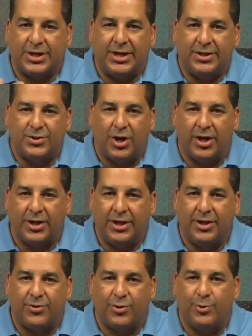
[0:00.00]
kind of
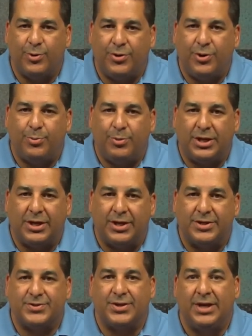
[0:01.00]
talking it through with you,
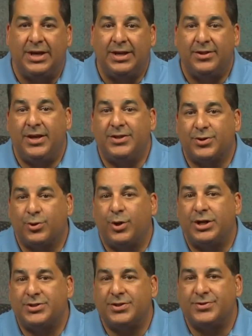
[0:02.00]
because these are
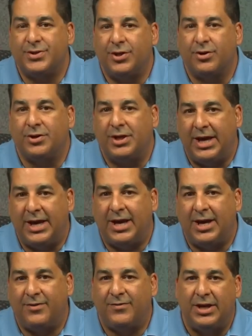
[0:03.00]
questions that you're going to
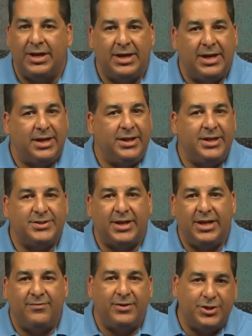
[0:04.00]
have. And
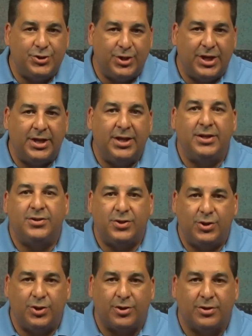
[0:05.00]
even as you get
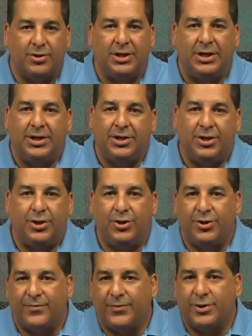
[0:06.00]
into
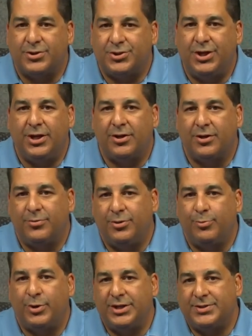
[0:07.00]
your first year,
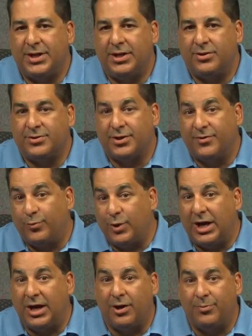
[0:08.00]
you might say to yourself,
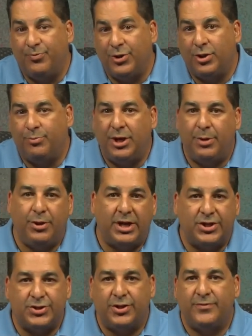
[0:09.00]
wow, maybe
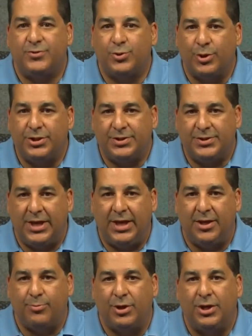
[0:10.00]
I should have joined a
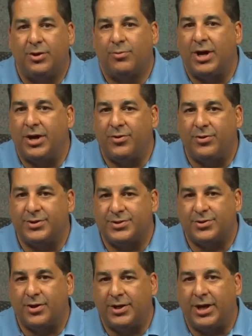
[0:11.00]
team rather than
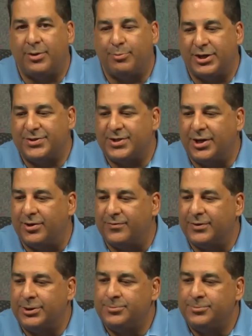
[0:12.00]
start out myself.